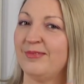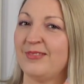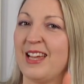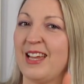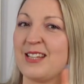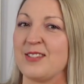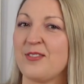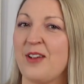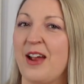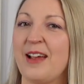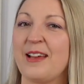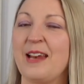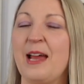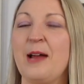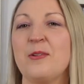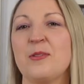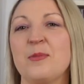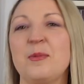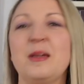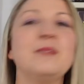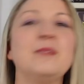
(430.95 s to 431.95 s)
Thanks for hanging
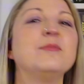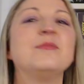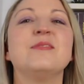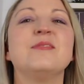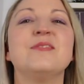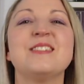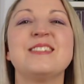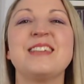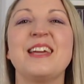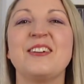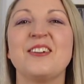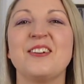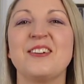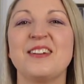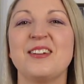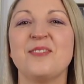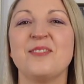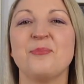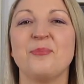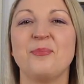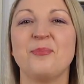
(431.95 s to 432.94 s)
out with me. Stay nerdy.